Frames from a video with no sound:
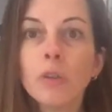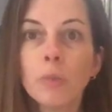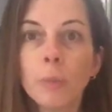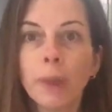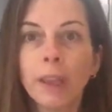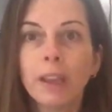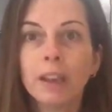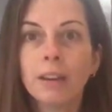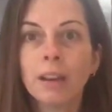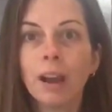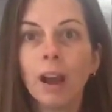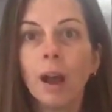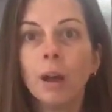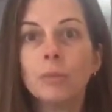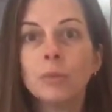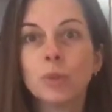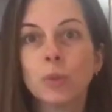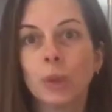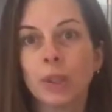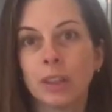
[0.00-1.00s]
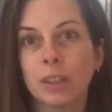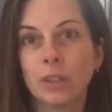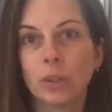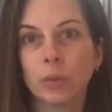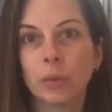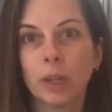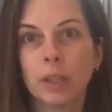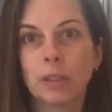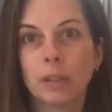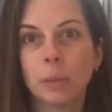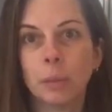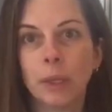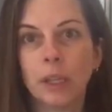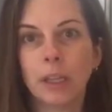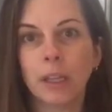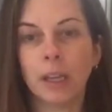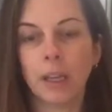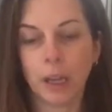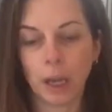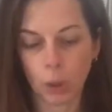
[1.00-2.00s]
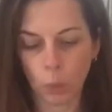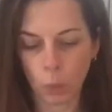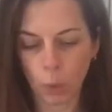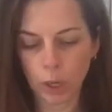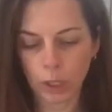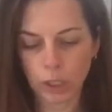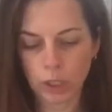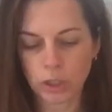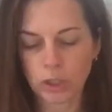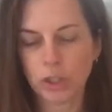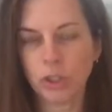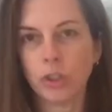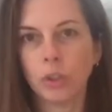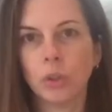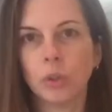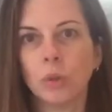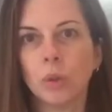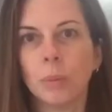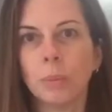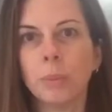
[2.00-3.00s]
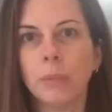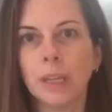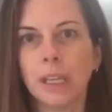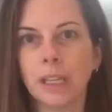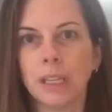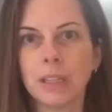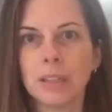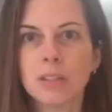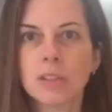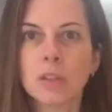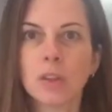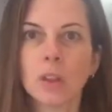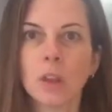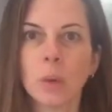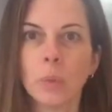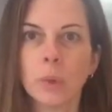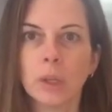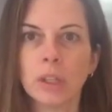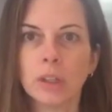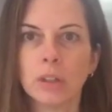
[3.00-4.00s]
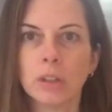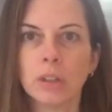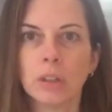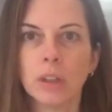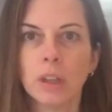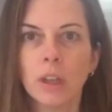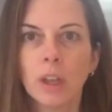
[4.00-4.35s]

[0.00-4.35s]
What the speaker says: pan comes with this recipe, and I wanted to do minis so that we could